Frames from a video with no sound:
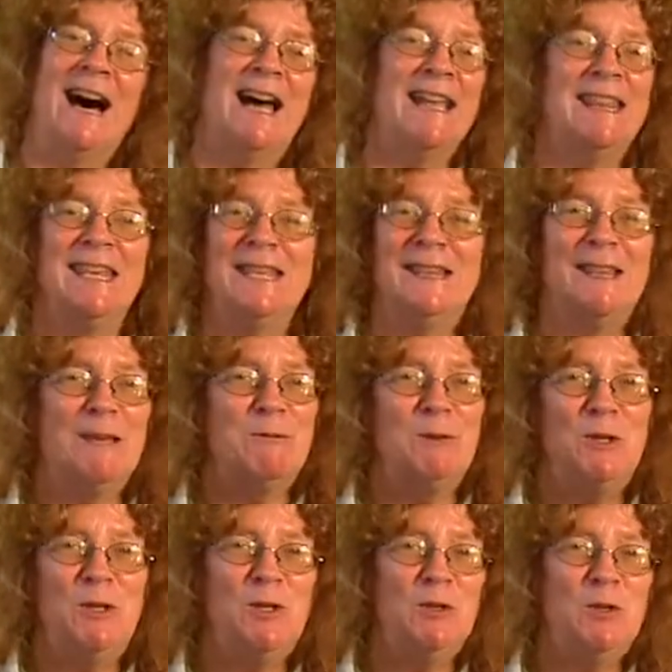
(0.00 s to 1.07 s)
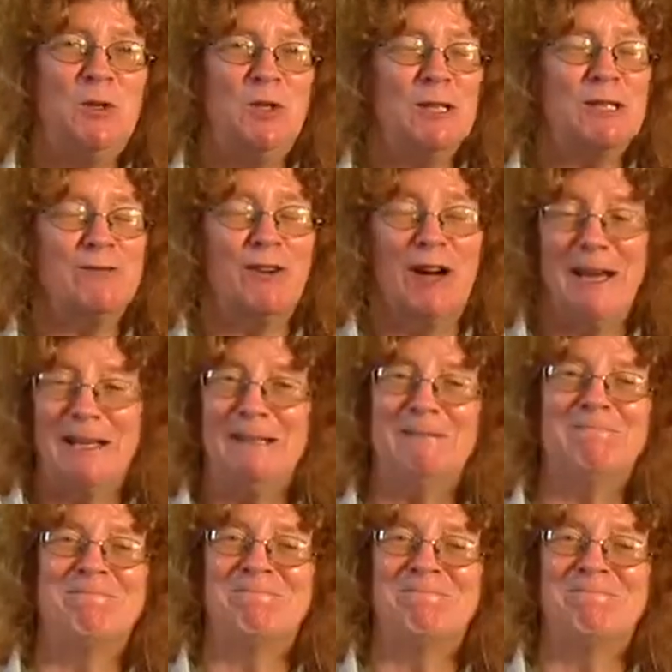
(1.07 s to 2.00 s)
I think they would do just fine.